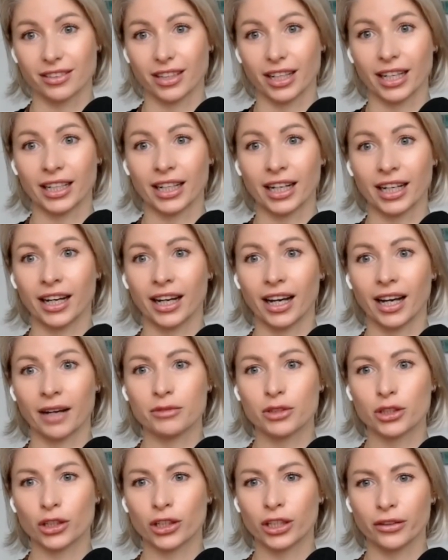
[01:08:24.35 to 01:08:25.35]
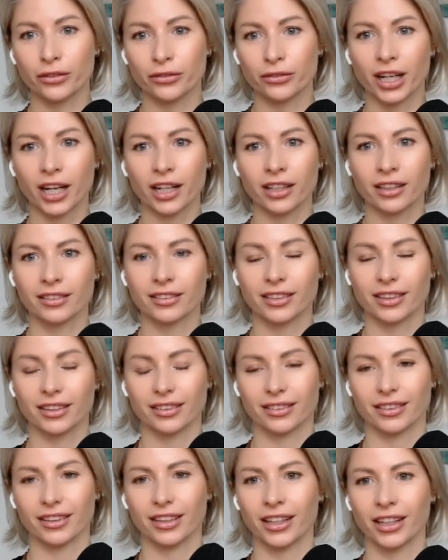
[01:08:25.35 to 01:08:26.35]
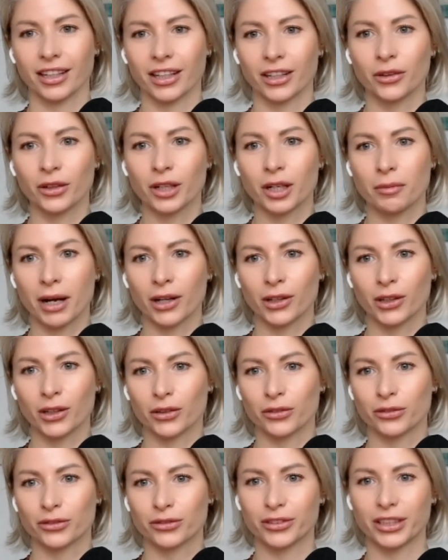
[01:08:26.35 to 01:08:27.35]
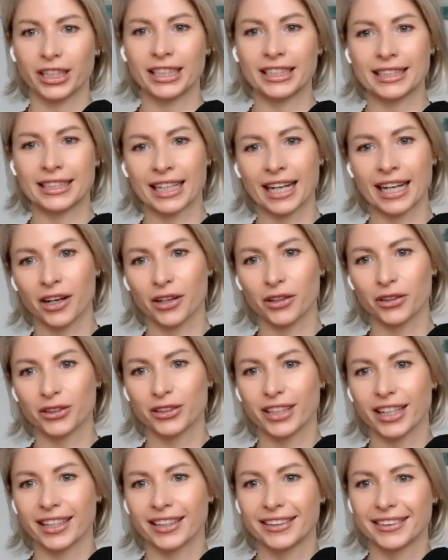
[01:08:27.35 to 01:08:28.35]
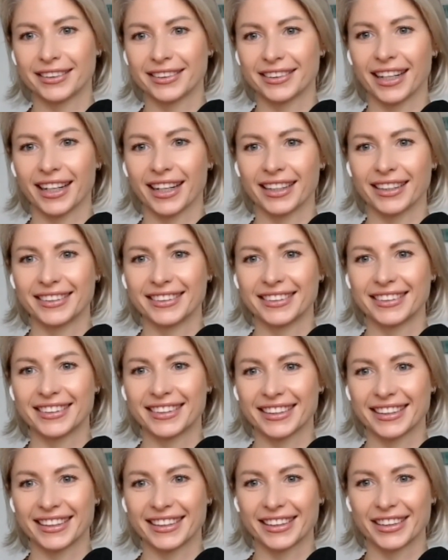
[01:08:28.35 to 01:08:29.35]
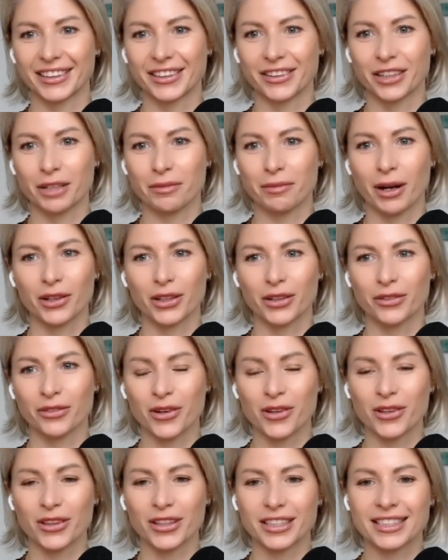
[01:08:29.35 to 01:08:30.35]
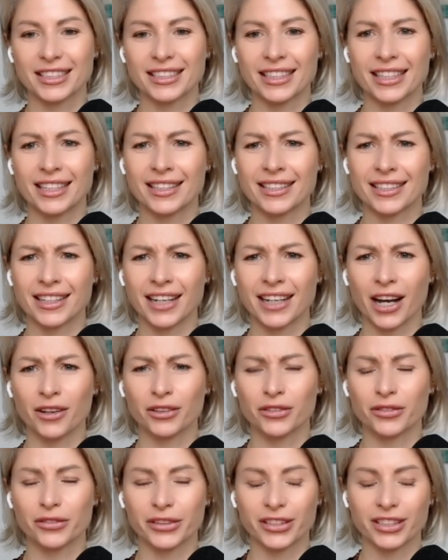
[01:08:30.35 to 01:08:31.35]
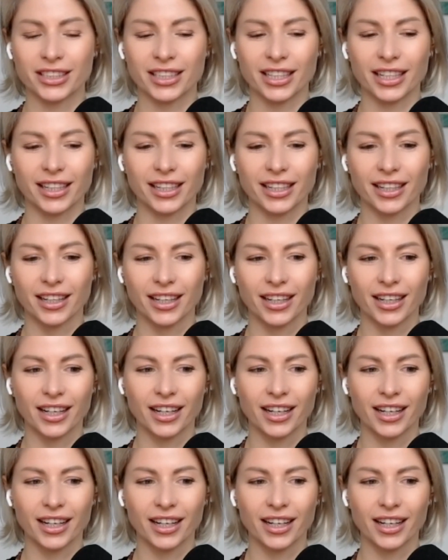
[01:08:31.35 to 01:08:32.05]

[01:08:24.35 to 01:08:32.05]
And I'm sure you've done a good amount of eating out and a good amount of all these things, and now it feels like